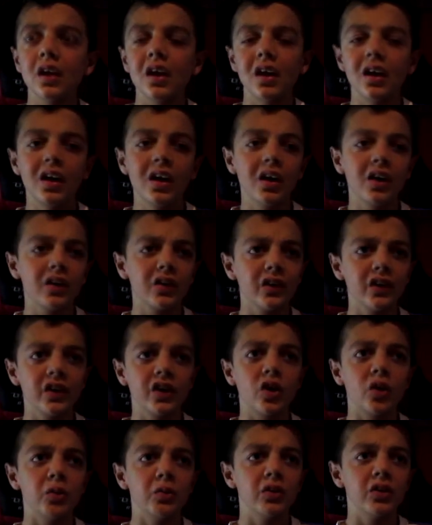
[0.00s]
I got the
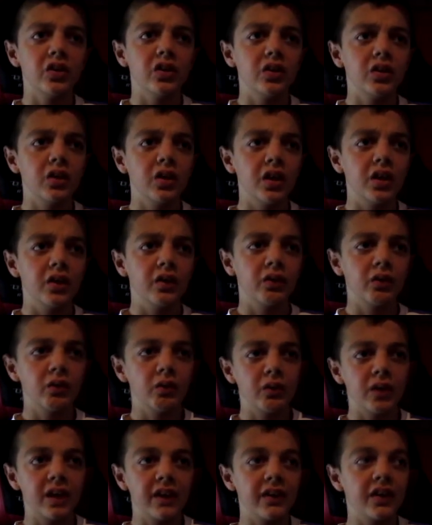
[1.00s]
comment.
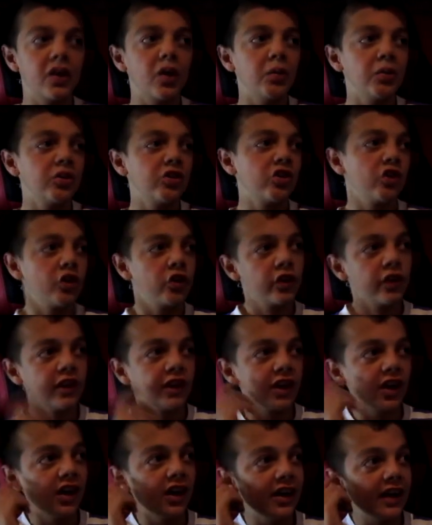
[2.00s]
We had the commentary on in
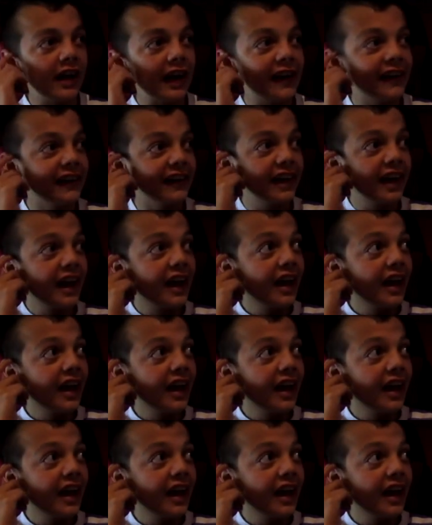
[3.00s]
the car, and